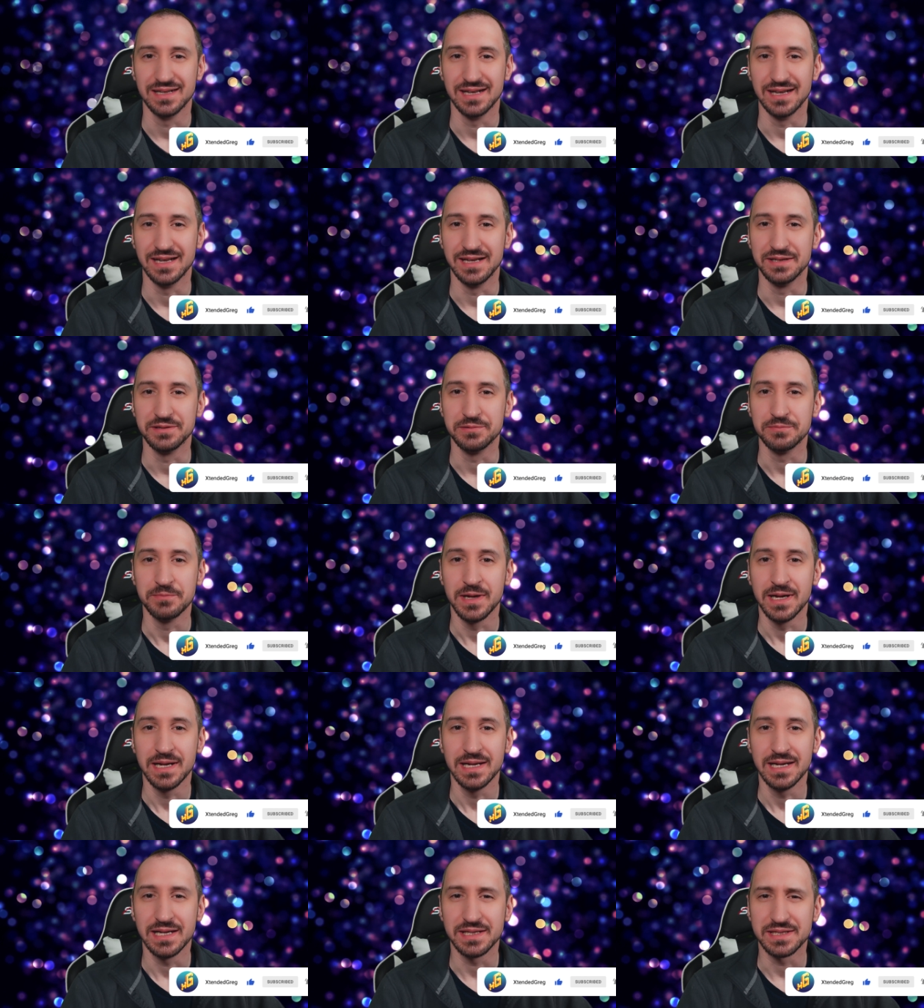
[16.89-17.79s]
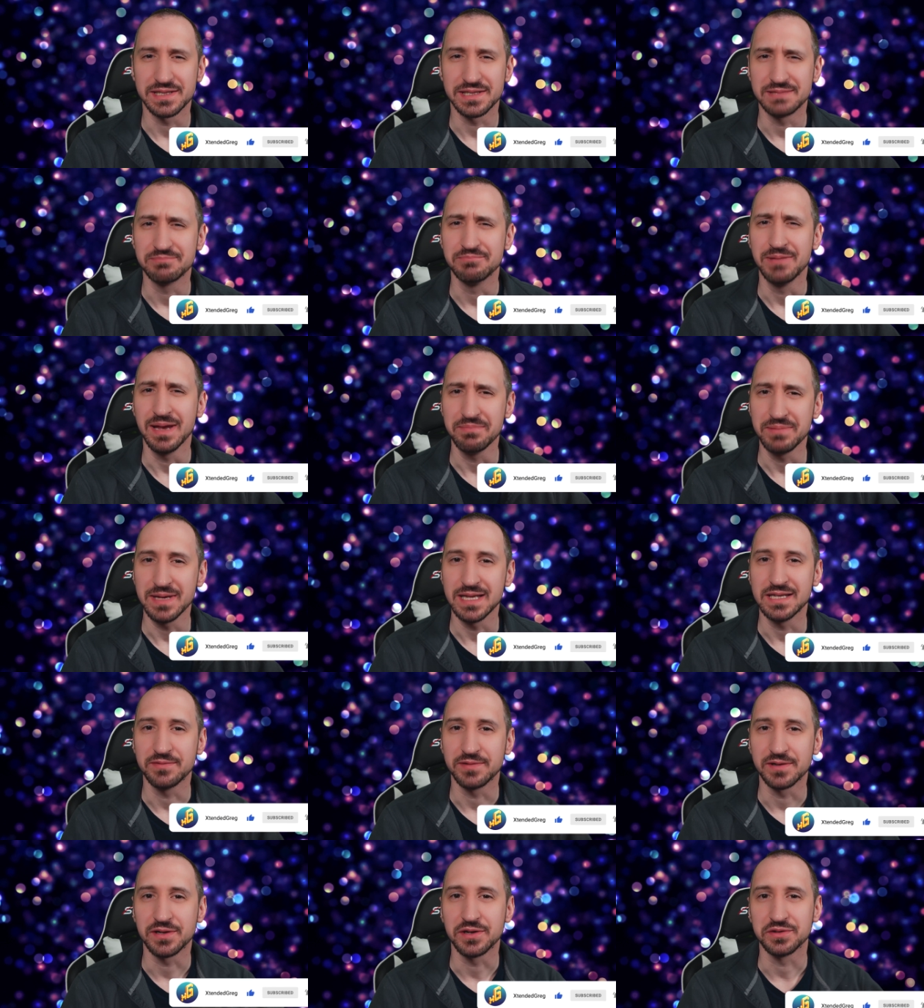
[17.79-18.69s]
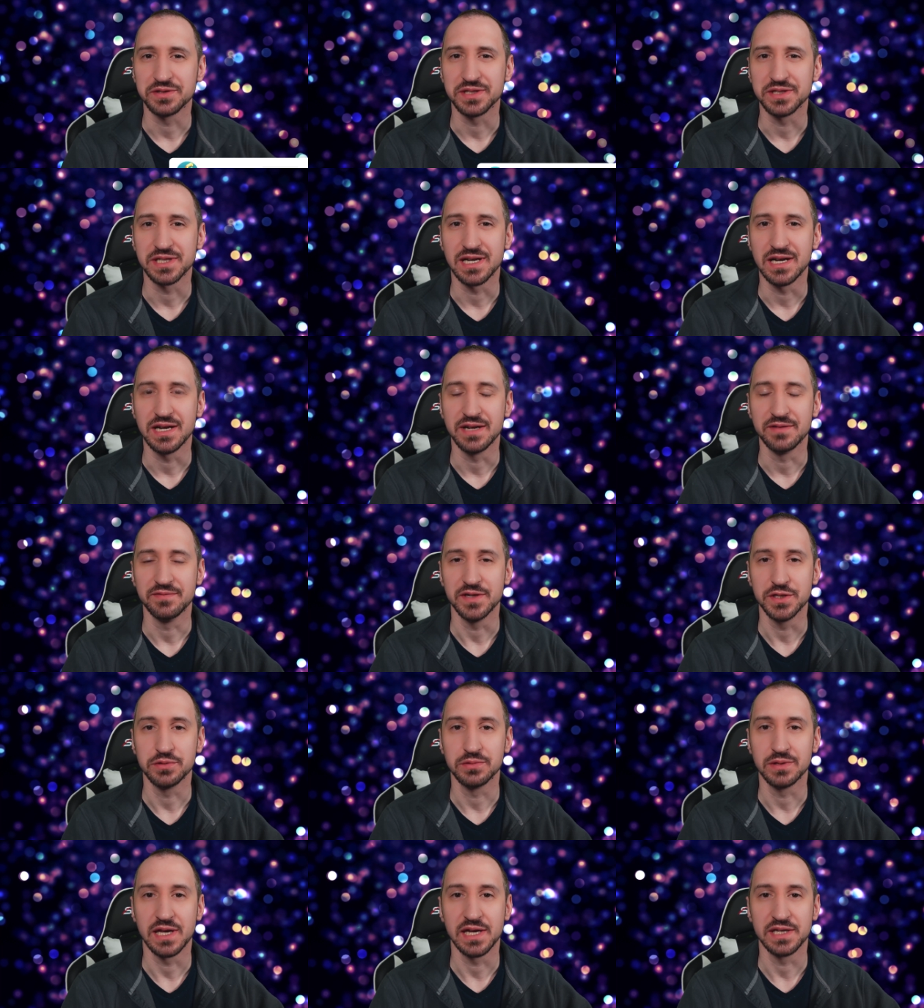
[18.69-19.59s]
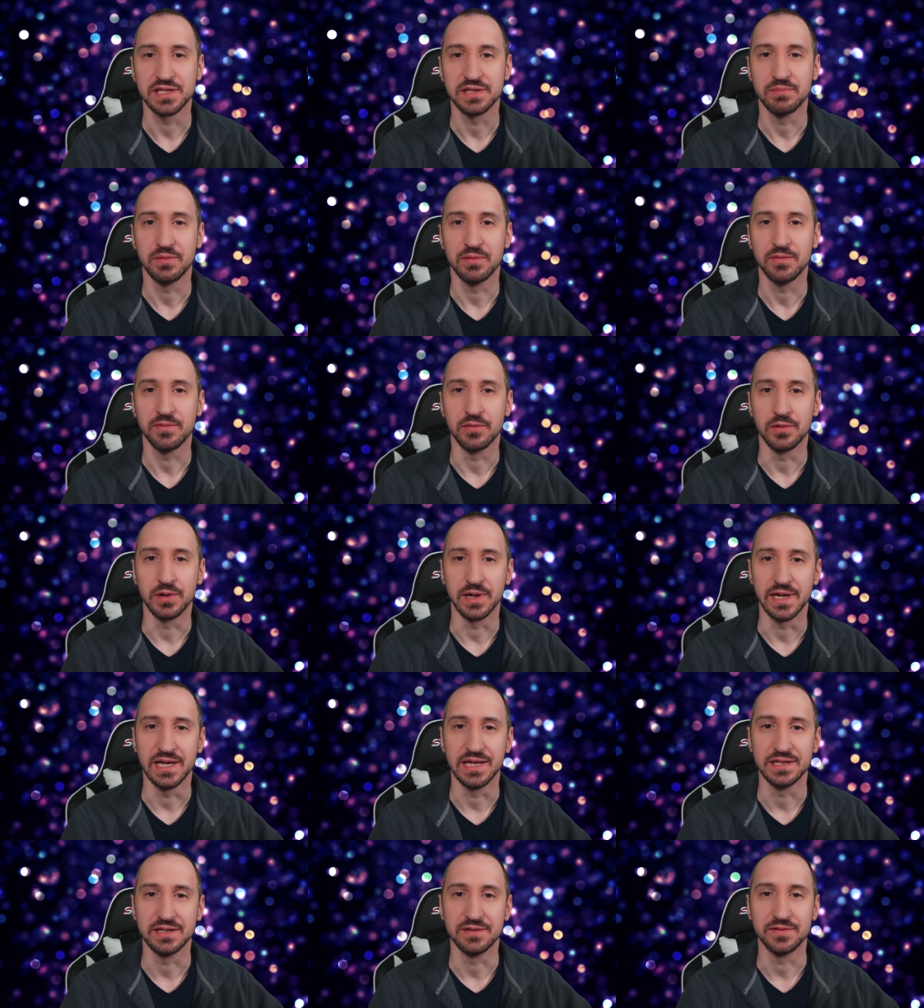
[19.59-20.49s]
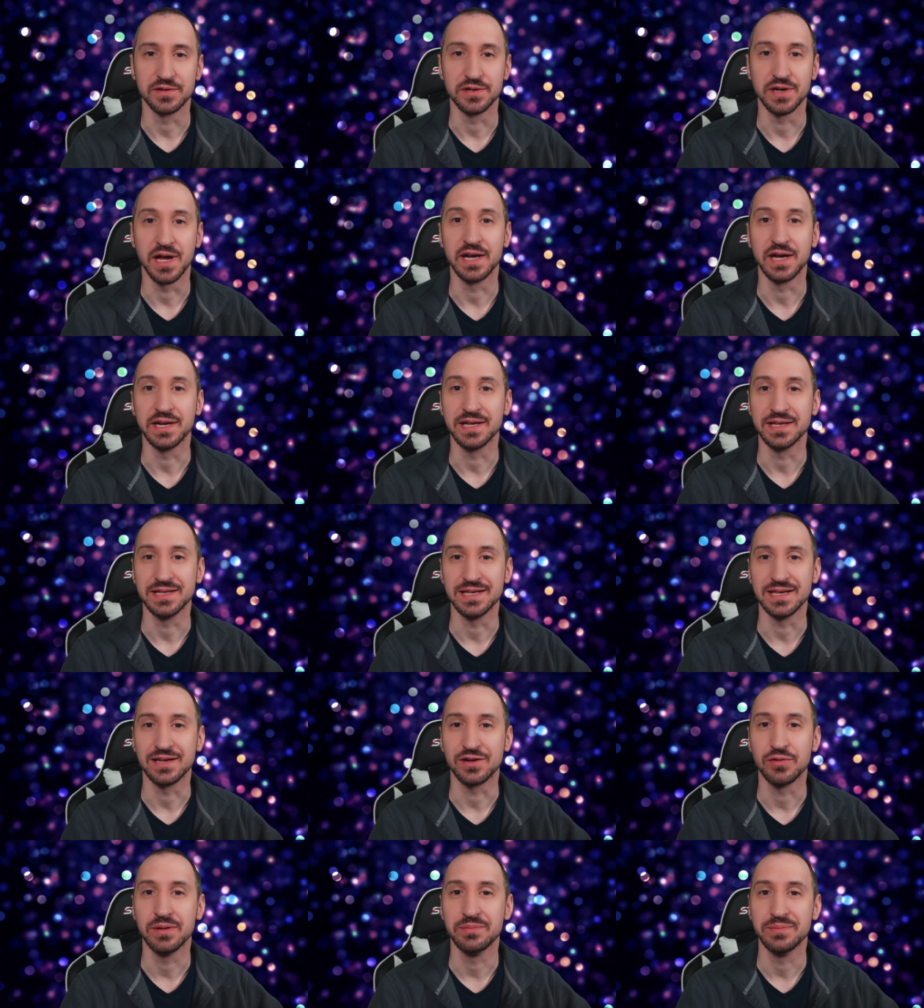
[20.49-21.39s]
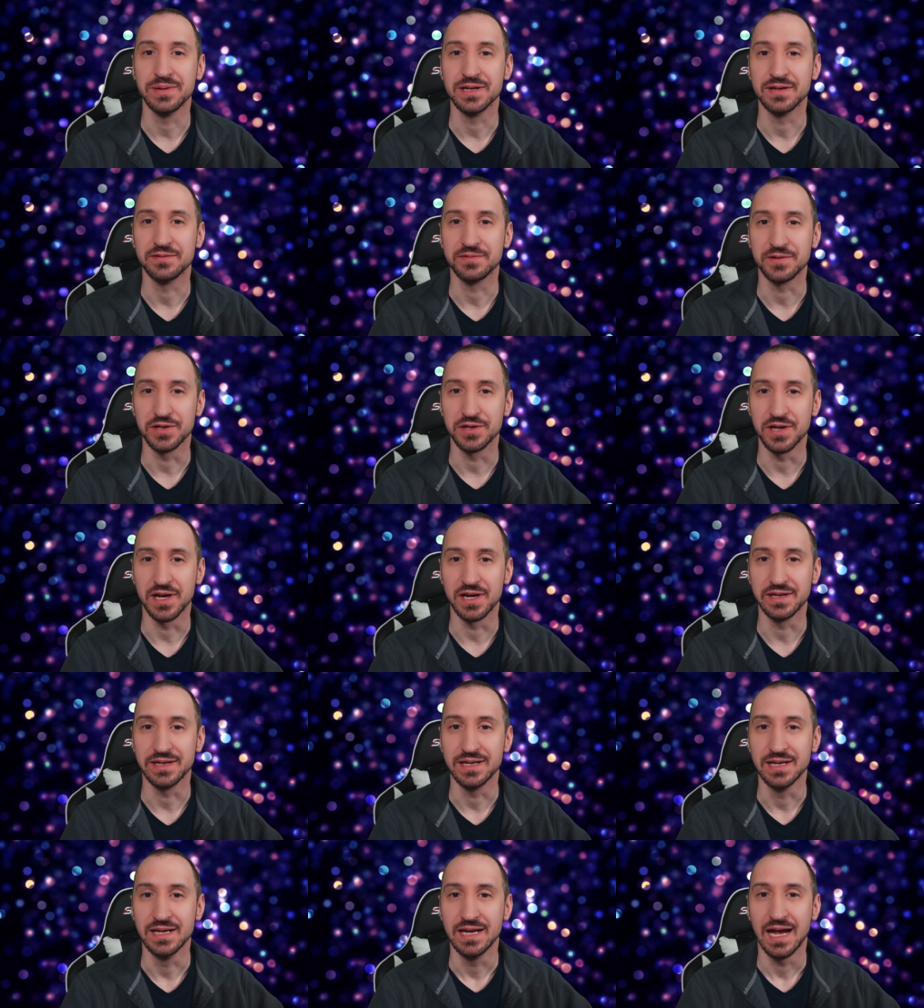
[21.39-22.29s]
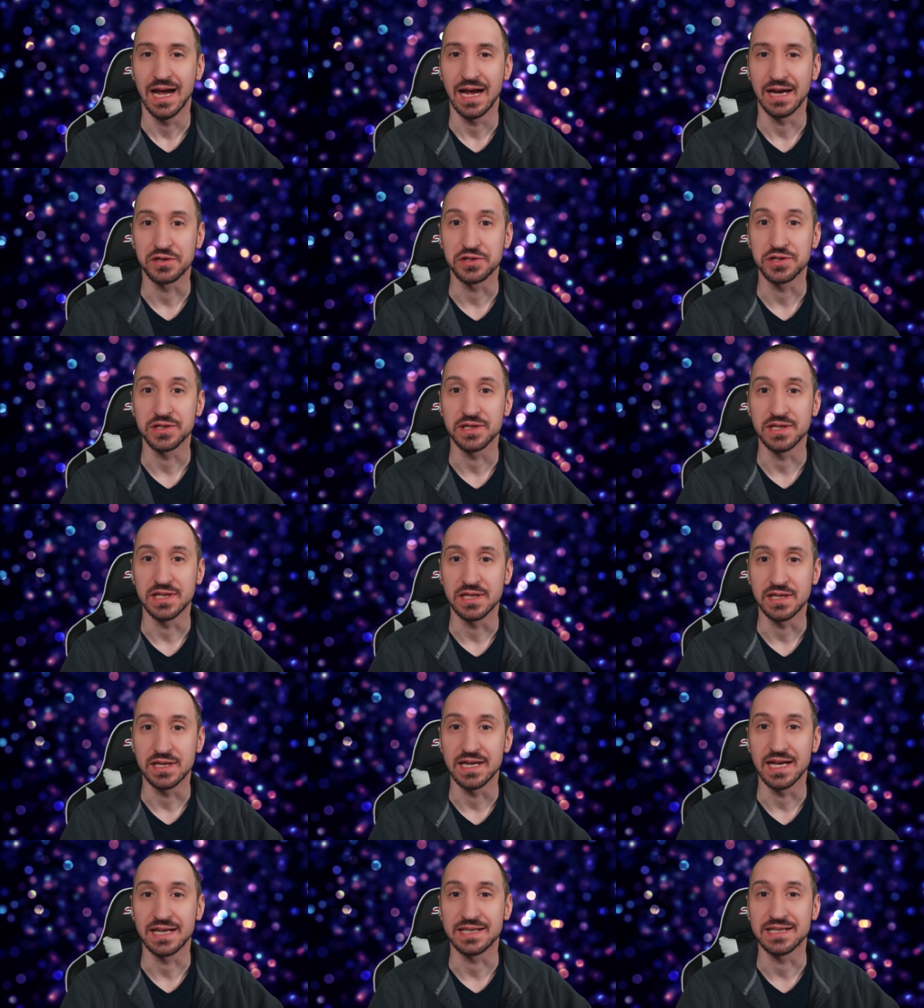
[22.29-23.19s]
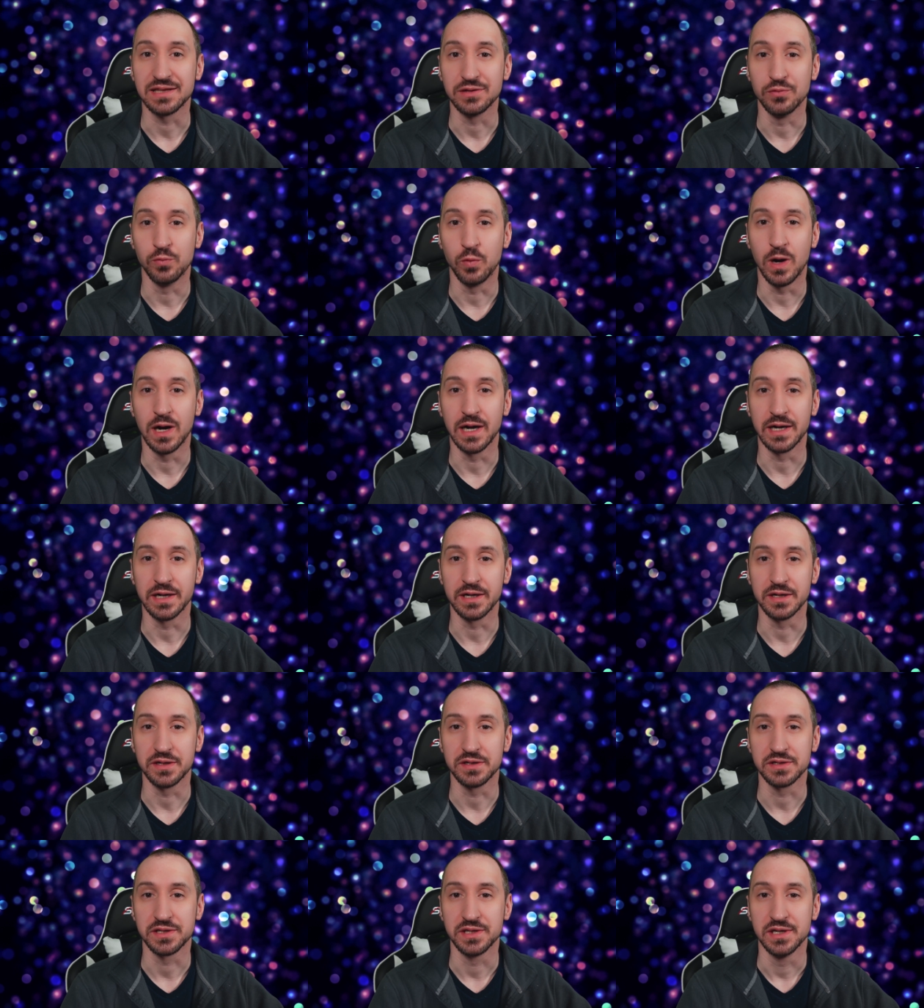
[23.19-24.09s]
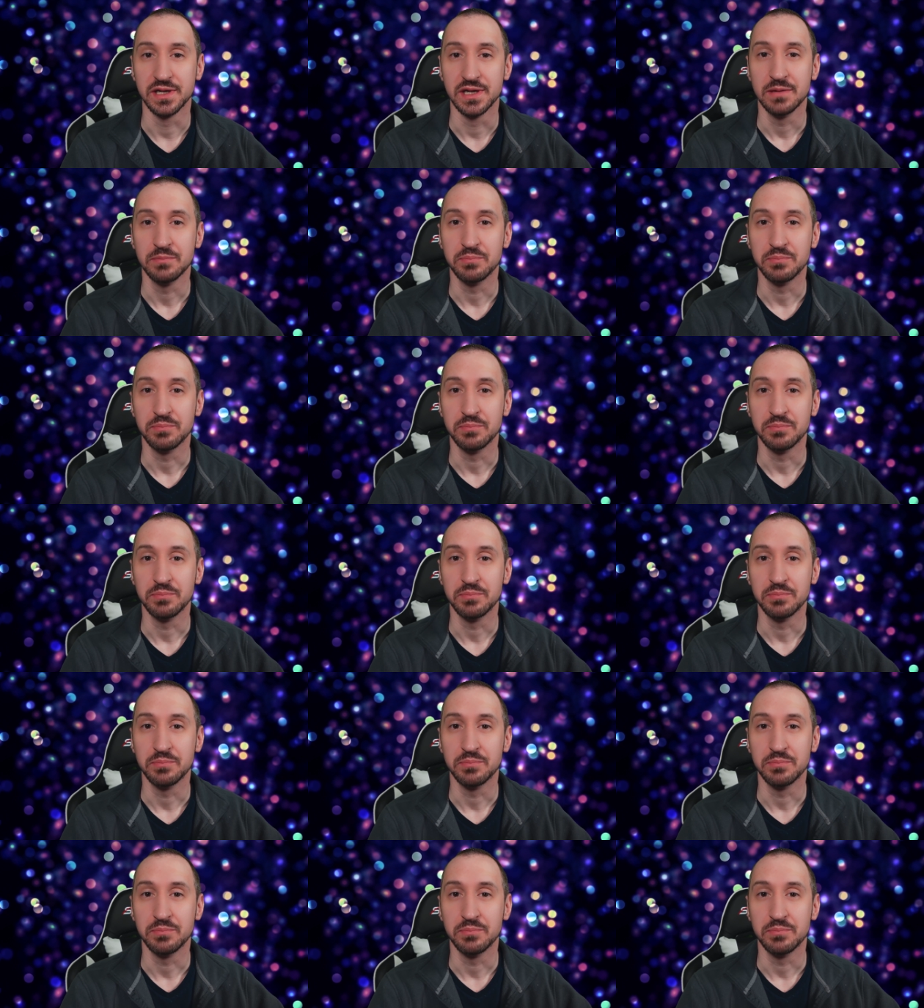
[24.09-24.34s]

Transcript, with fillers: And it may be difficult to kind of visualize it beforehand if you're not in the equipment, if you're not actually connecting the wires,